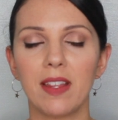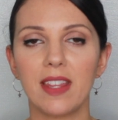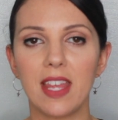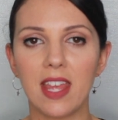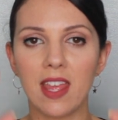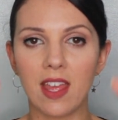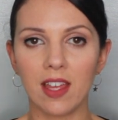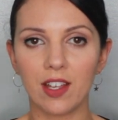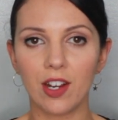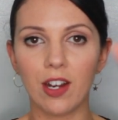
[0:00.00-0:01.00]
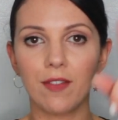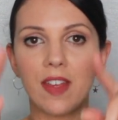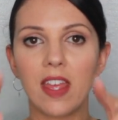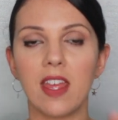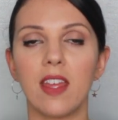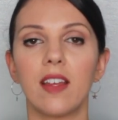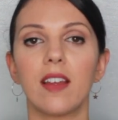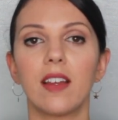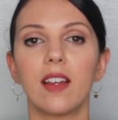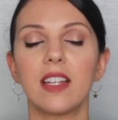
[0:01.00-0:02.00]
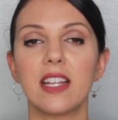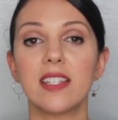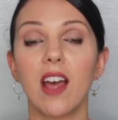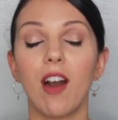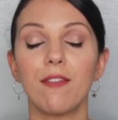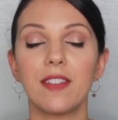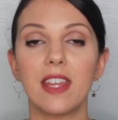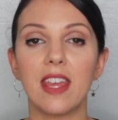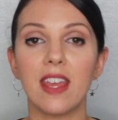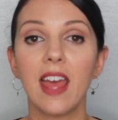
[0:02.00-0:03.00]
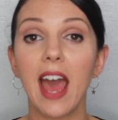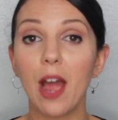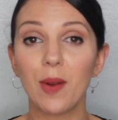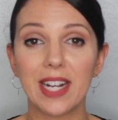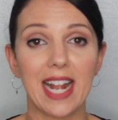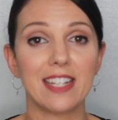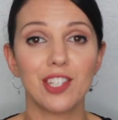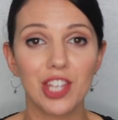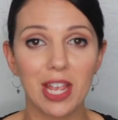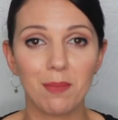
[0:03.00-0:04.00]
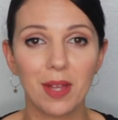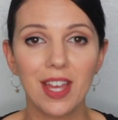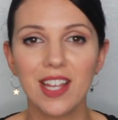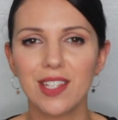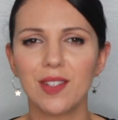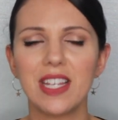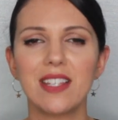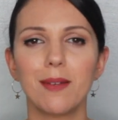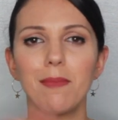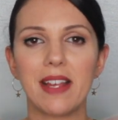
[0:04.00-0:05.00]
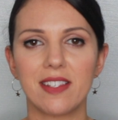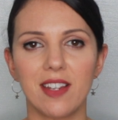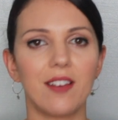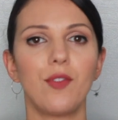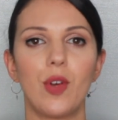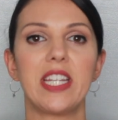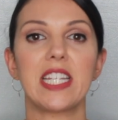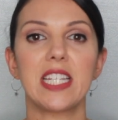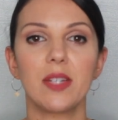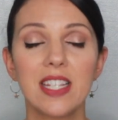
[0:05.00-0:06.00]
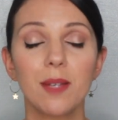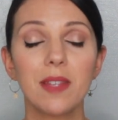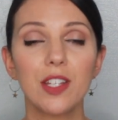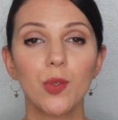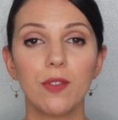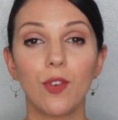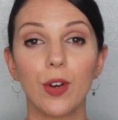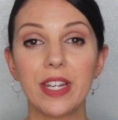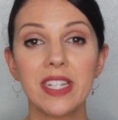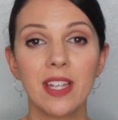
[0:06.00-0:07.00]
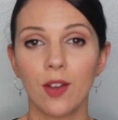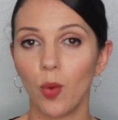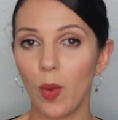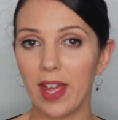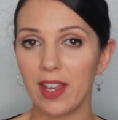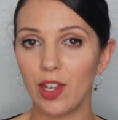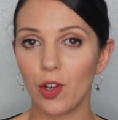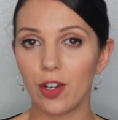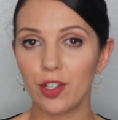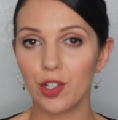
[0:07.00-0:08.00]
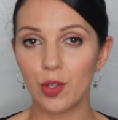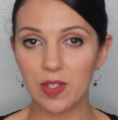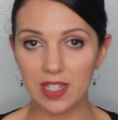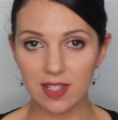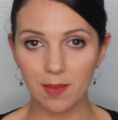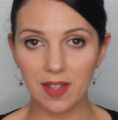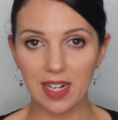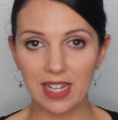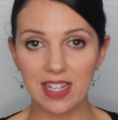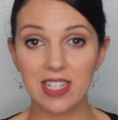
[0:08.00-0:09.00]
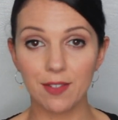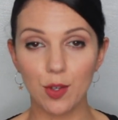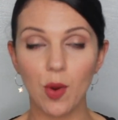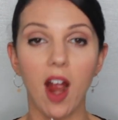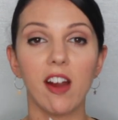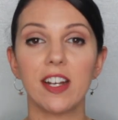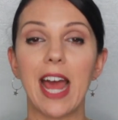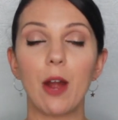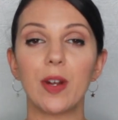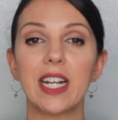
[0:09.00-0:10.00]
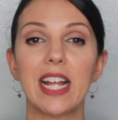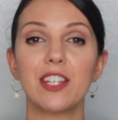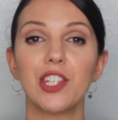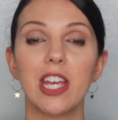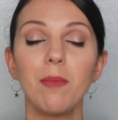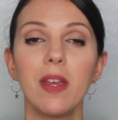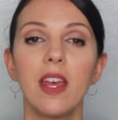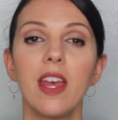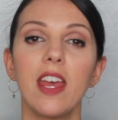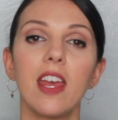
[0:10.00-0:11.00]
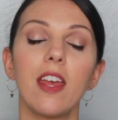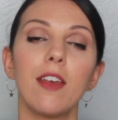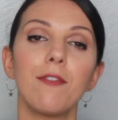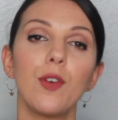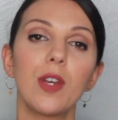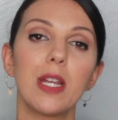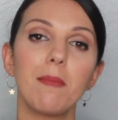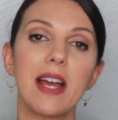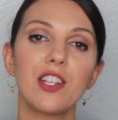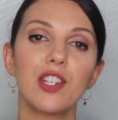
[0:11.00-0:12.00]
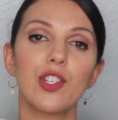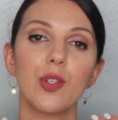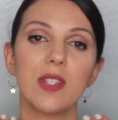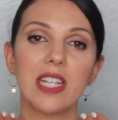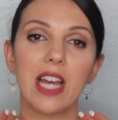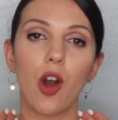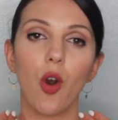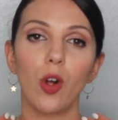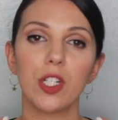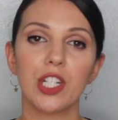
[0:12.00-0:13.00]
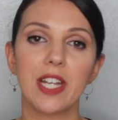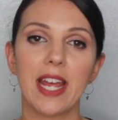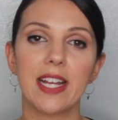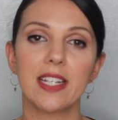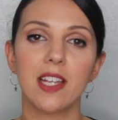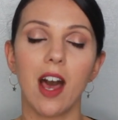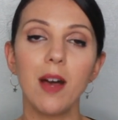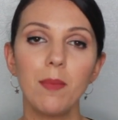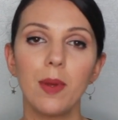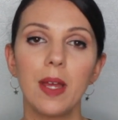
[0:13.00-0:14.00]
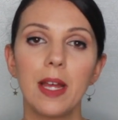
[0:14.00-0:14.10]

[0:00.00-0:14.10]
the curviness of the hourglass shape. So these are best avoided. Something to avoid when you're choosing something like this, if you are an hourglass shape, if you can imagine choosing a halter neck top,